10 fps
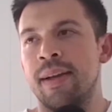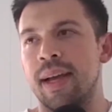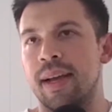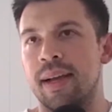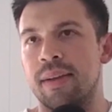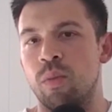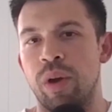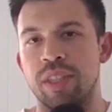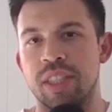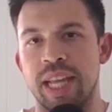
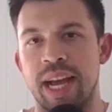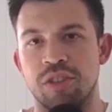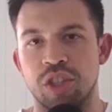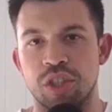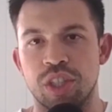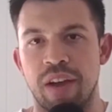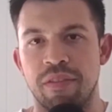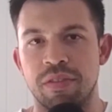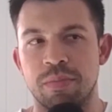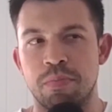where it's now just I've